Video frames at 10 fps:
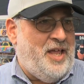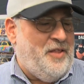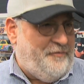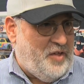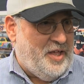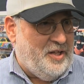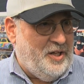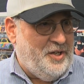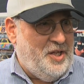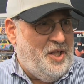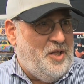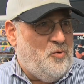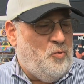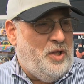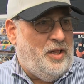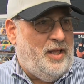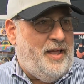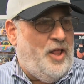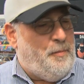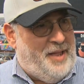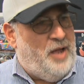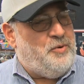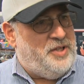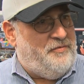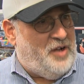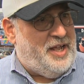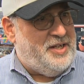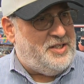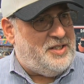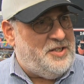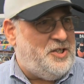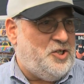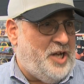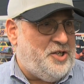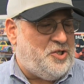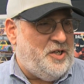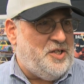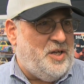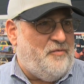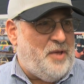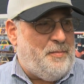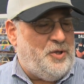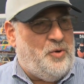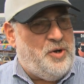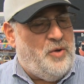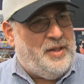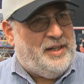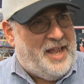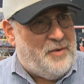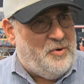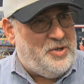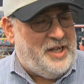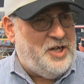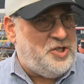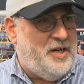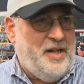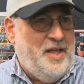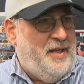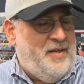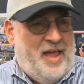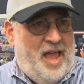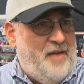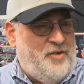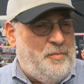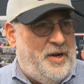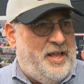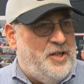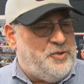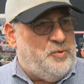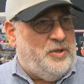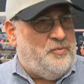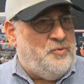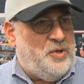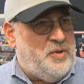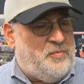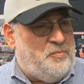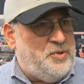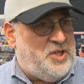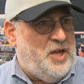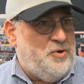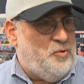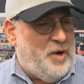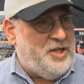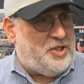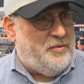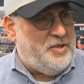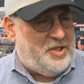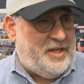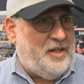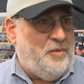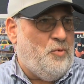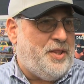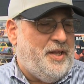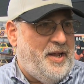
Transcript: in the field will help out with advice and suggestions. And if people don't know the lane rotation, everybody else will see a new racer and just tell them what the